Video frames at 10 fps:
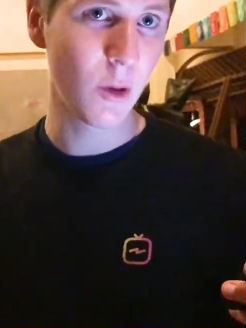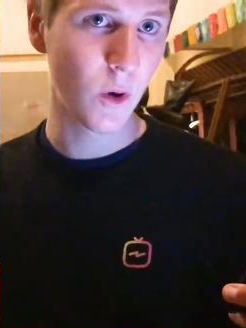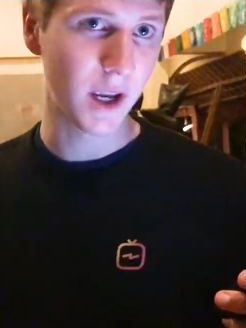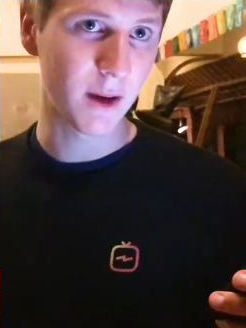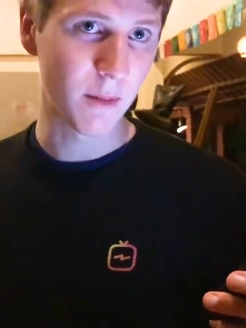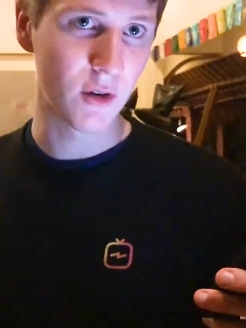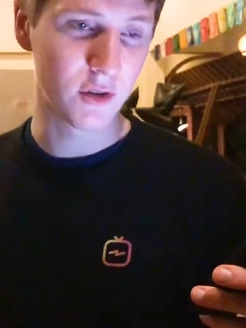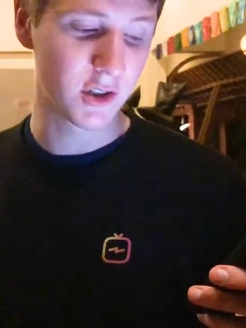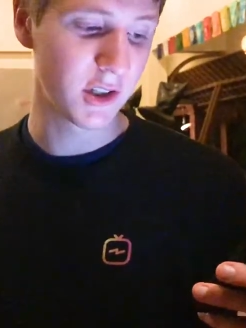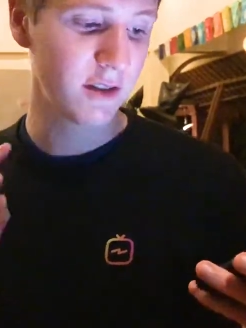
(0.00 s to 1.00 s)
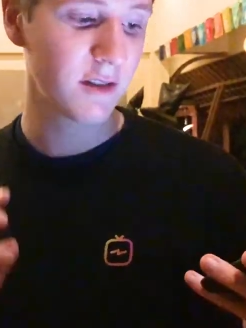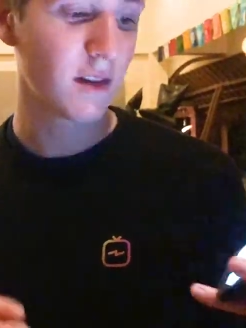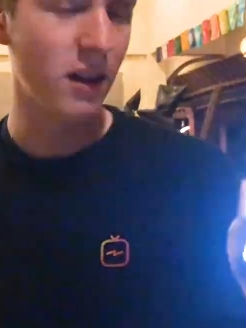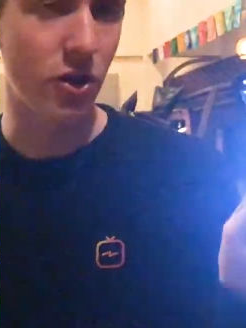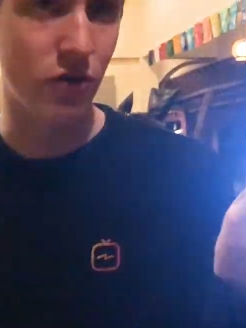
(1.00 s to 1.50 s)
wink emojis,
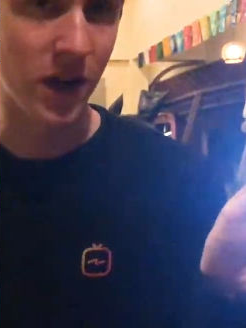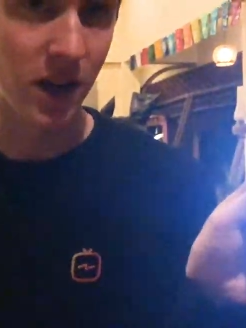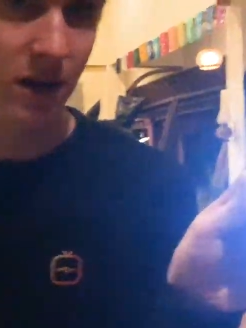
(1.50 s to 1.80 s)
three,